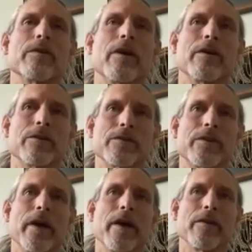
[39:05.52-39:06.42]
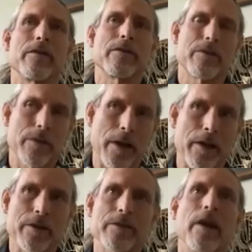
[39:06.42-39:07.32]
to understand, to
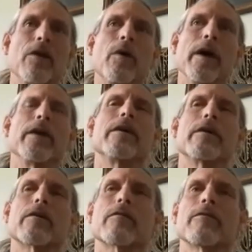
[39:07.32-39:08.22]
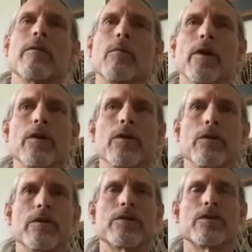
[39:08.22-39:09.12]
kind of segue from what
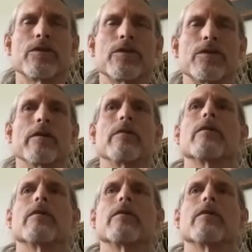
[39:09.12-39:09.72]
you just shared.